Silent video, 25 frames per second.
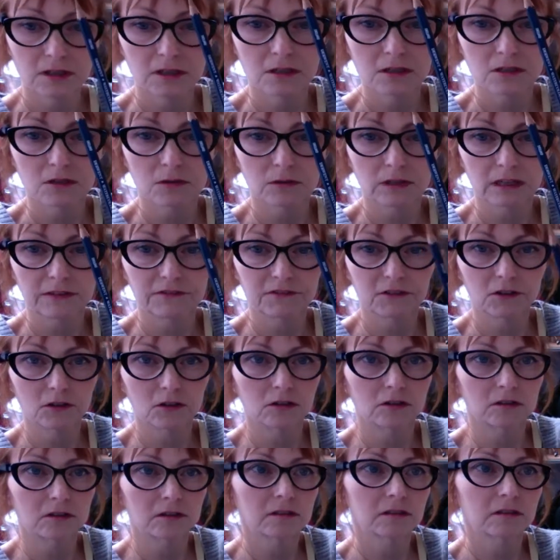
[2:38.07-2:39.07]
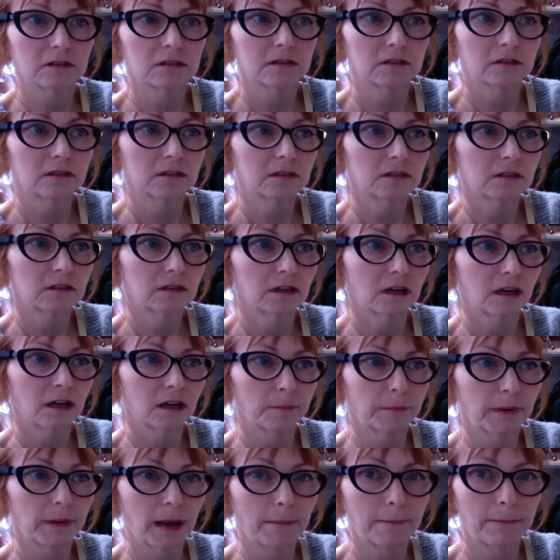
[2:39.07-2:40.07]
So I've got
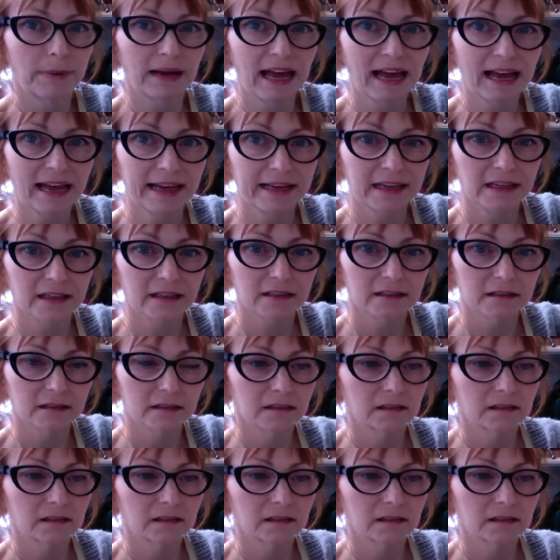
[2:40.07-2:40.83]
a black,